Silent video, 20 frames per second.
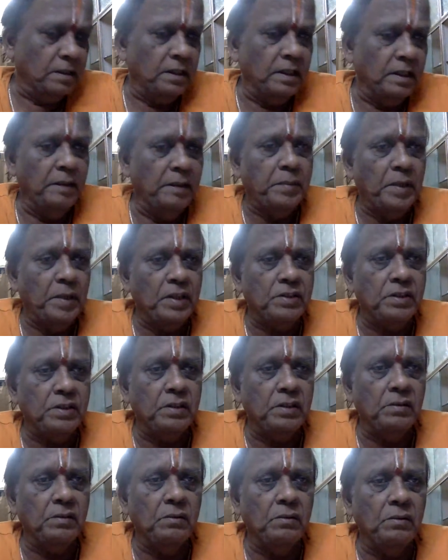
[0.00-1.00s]

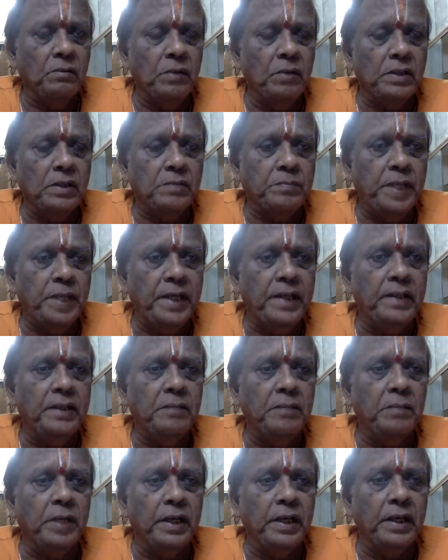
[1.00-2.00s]
person who has paid the
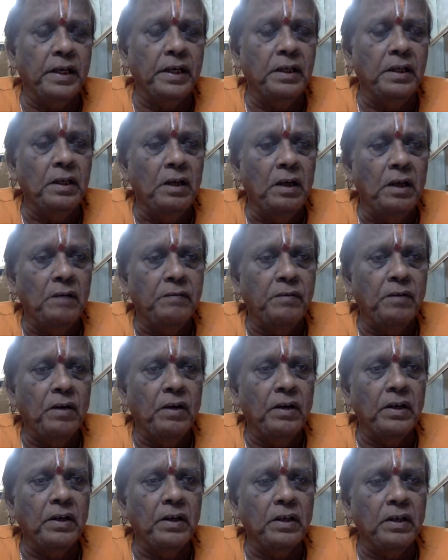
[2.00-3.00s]
money
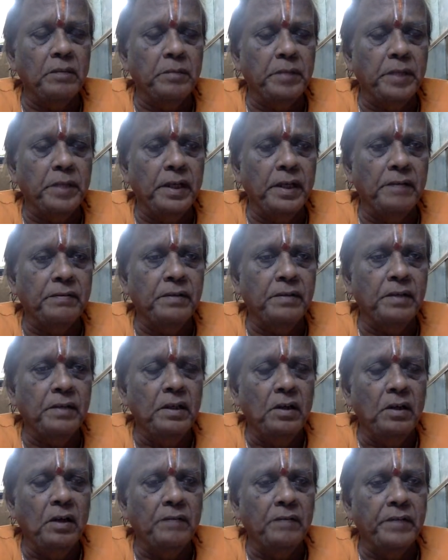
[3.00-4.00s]
for and on behalf
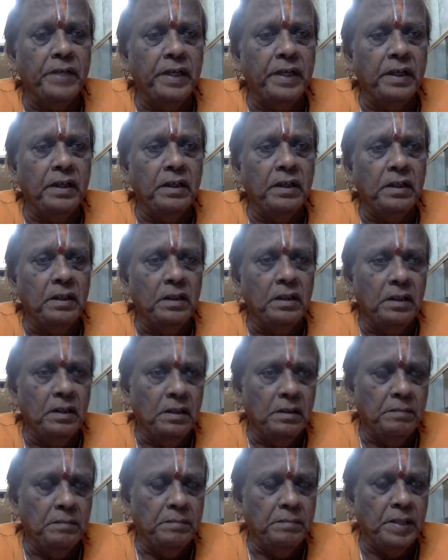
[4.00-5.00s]
of the
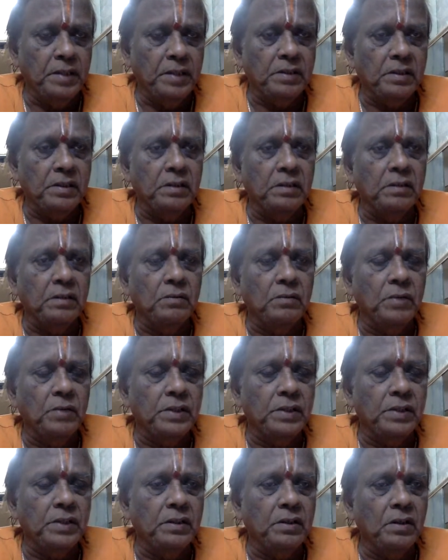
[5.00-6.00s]
person who has
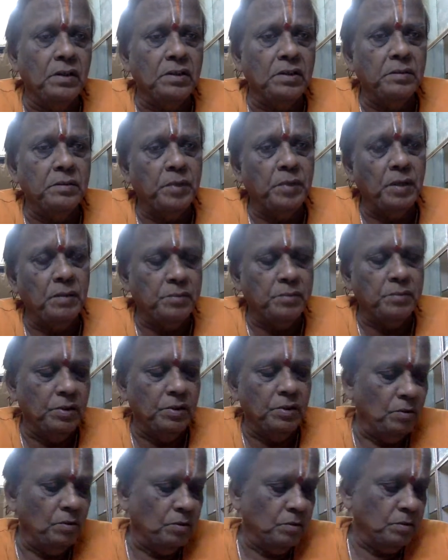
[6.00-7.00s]
endorsed the terms and
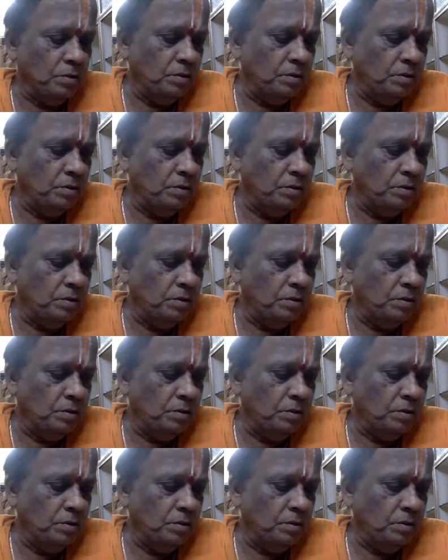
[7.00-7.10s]
note.